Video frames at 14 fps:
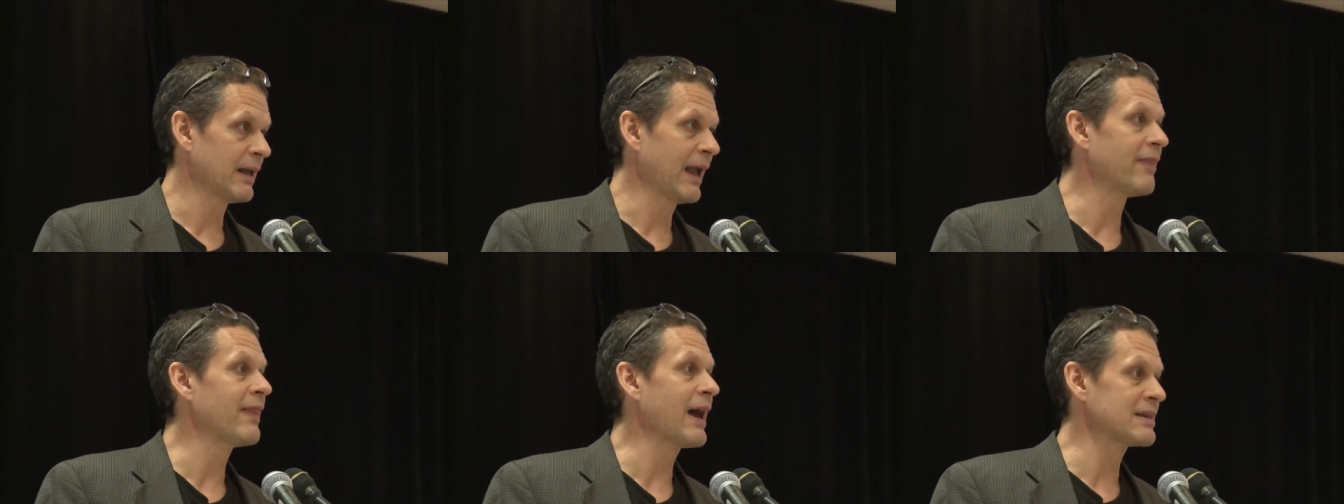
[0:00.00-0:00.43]

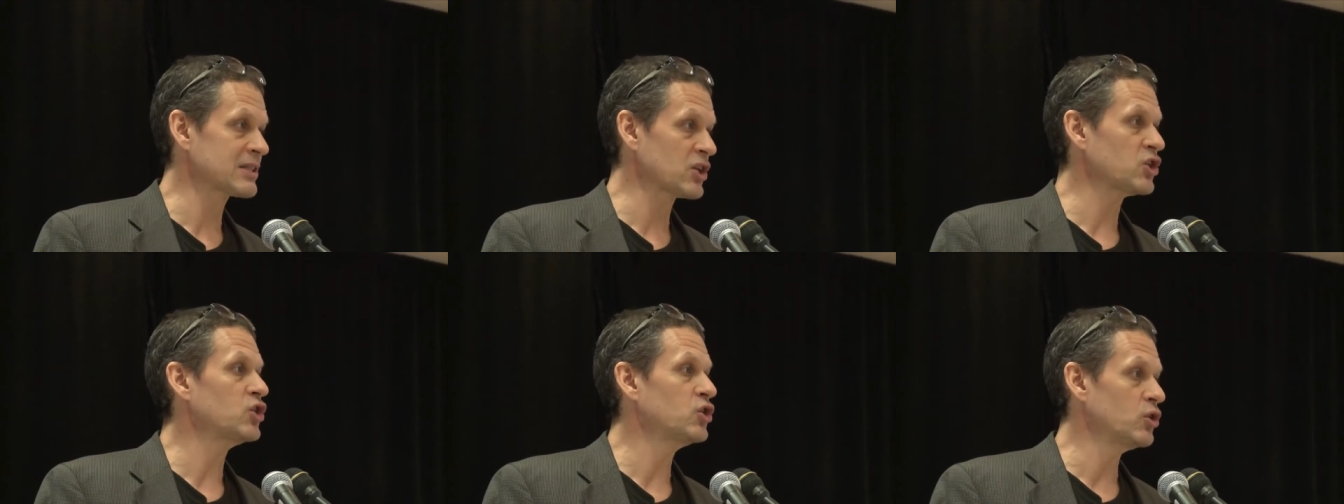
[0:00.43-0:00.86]
And that's a
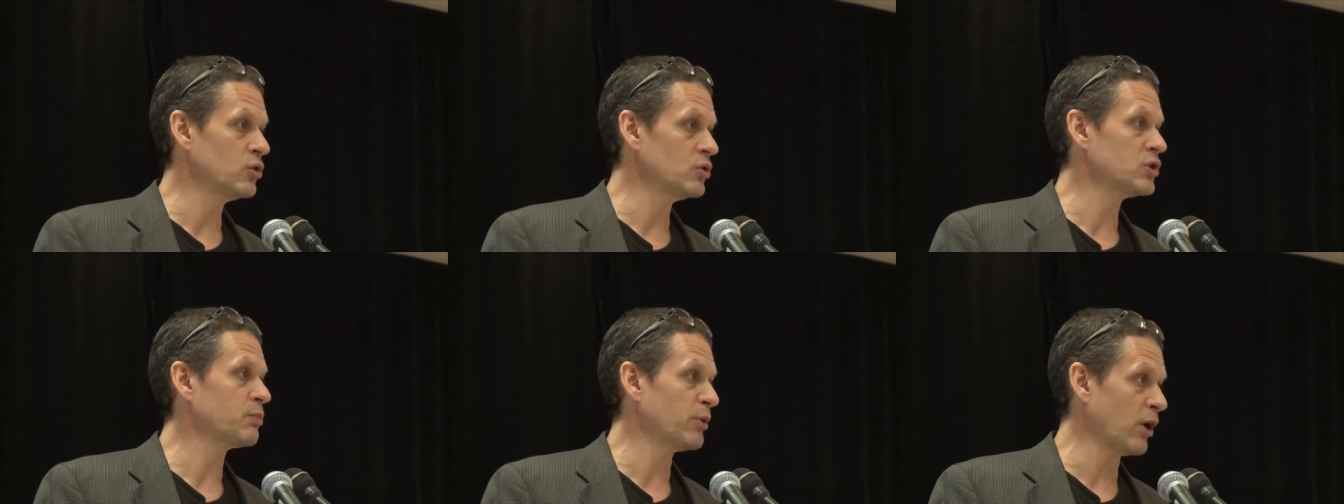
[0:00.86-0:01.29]

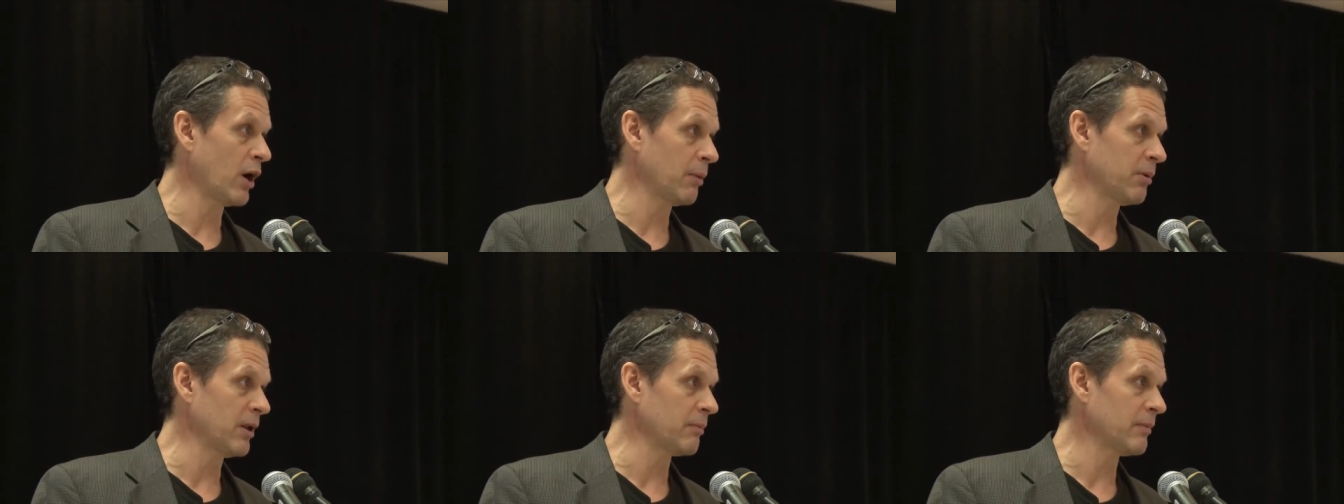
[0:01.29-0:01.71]
huge
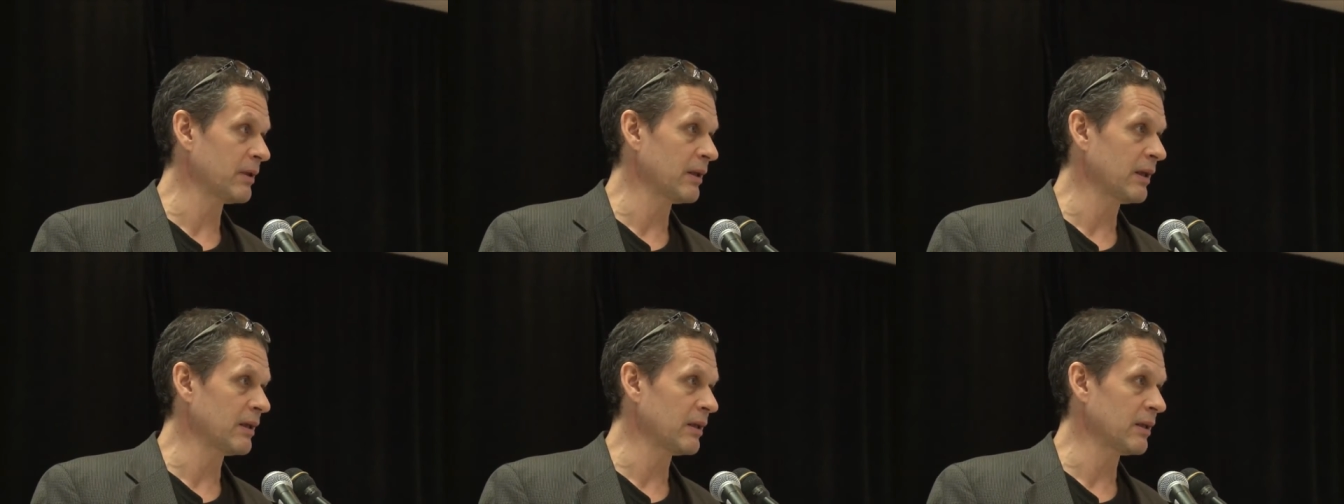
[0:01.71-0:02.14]
problem.
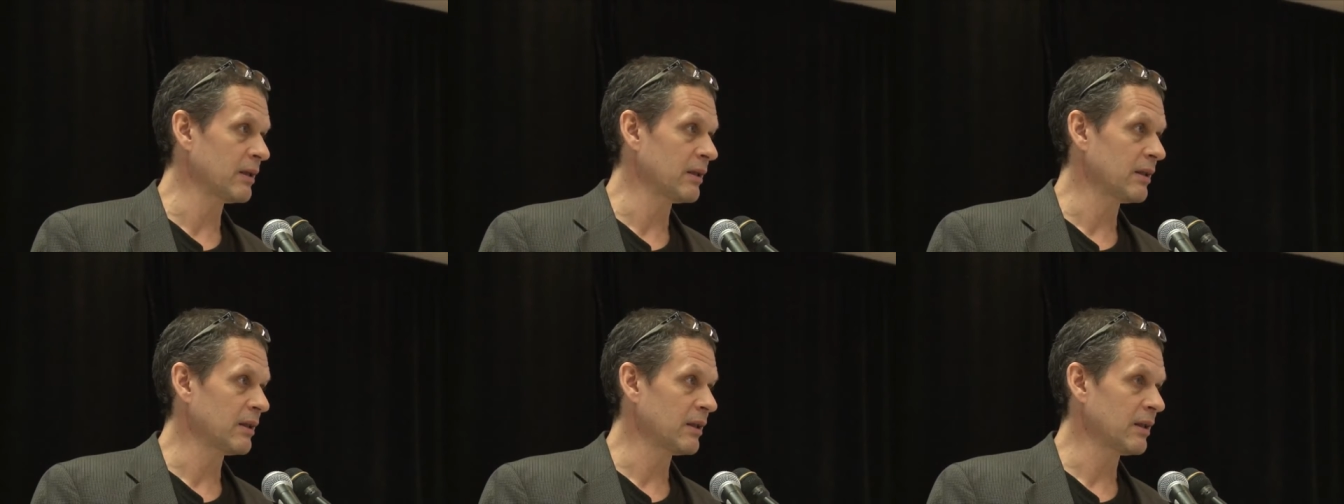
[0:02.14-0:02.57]

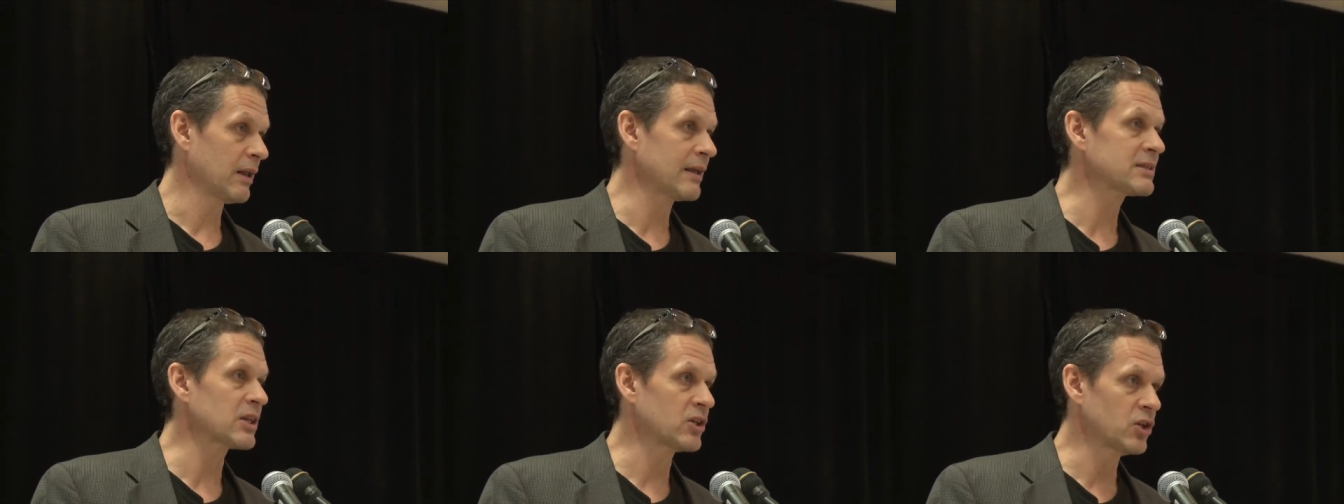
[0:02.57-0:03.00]

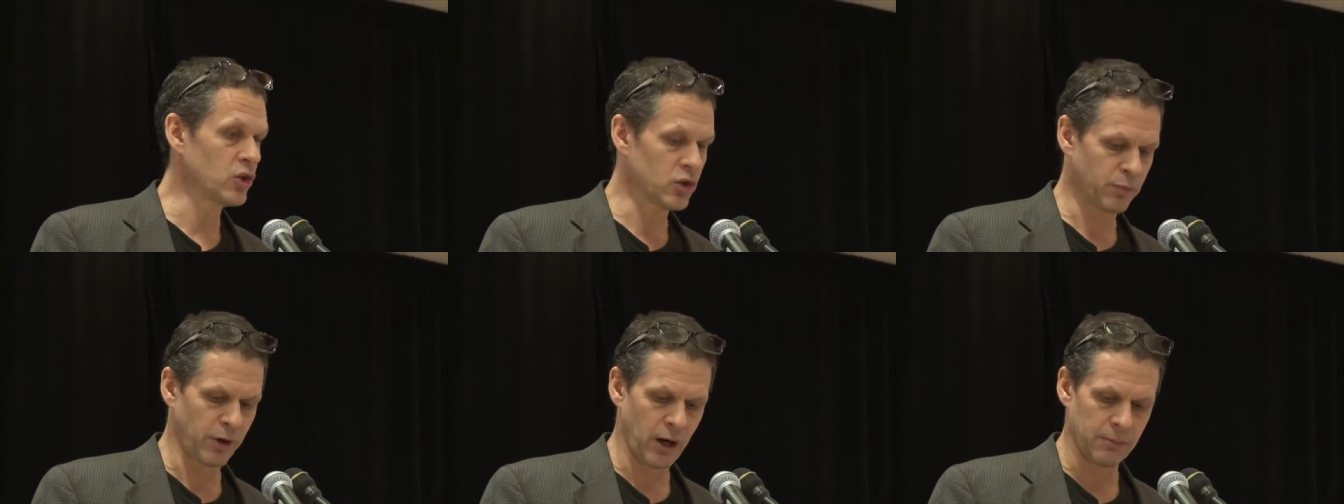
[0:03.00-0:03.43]
That's a
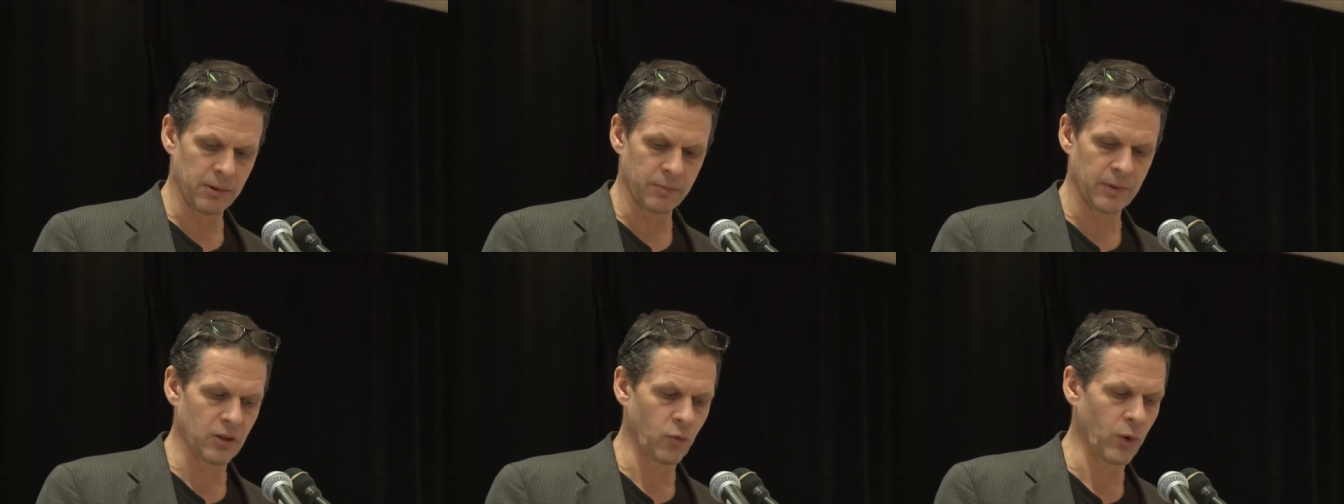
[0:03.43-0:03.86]
huge
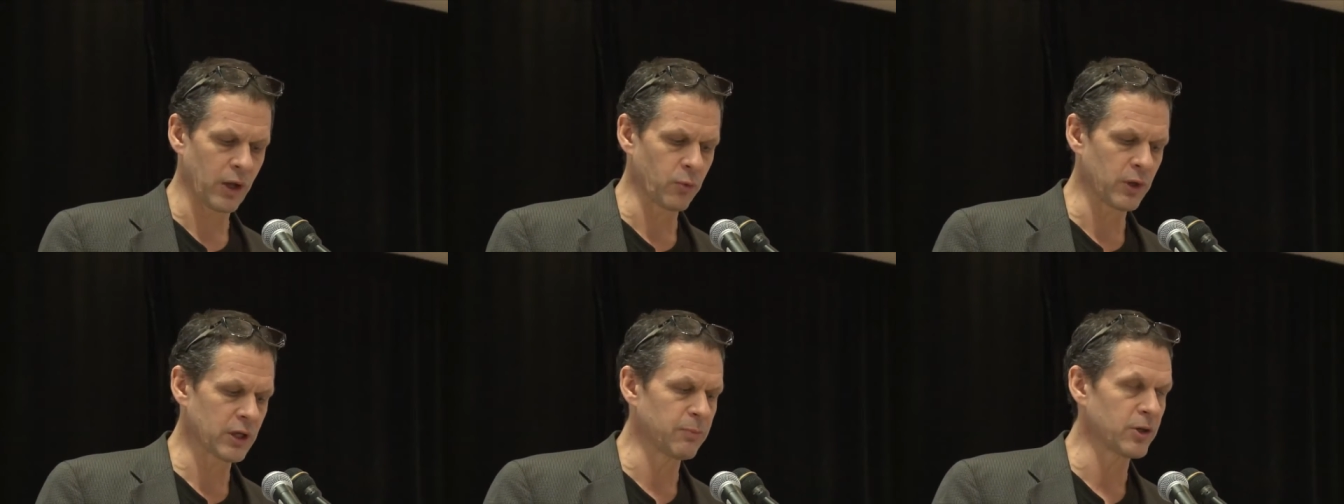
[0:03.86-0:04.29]
problem in the way
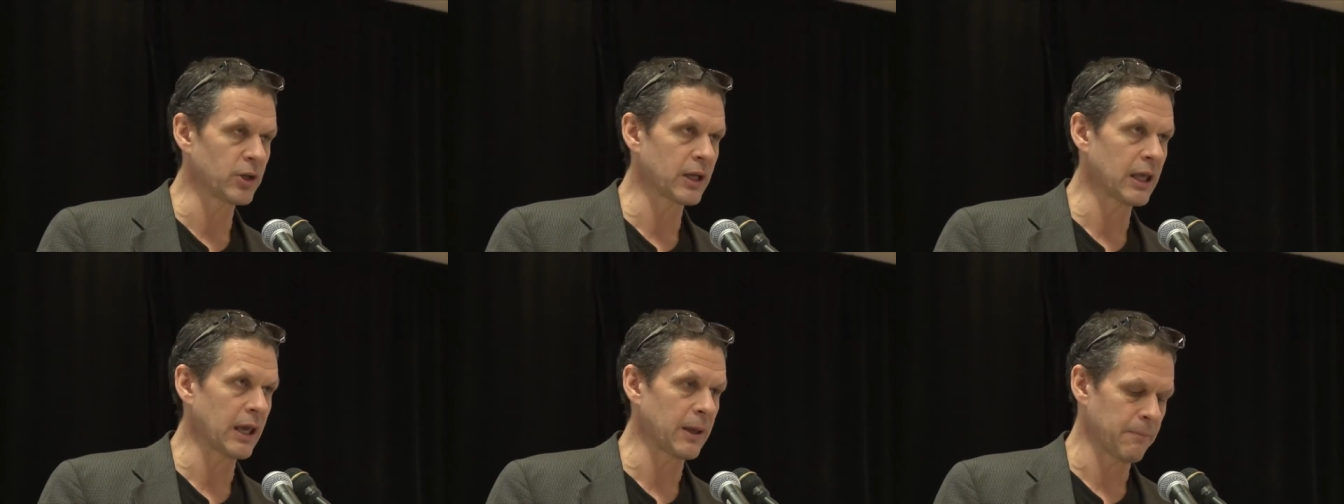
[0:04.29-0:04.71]
we
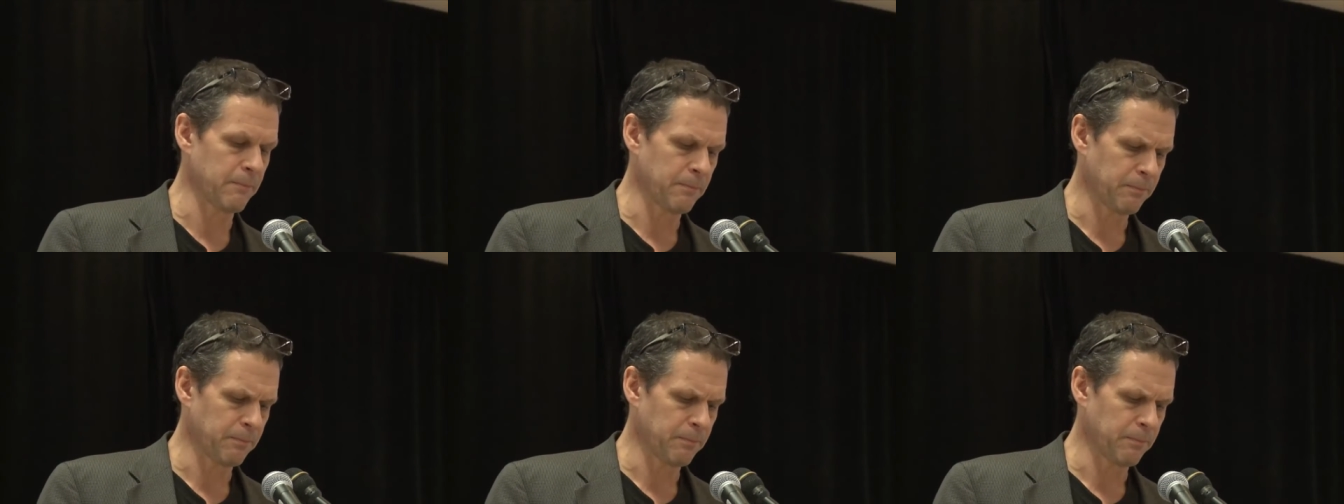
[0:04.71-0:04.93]
communicate.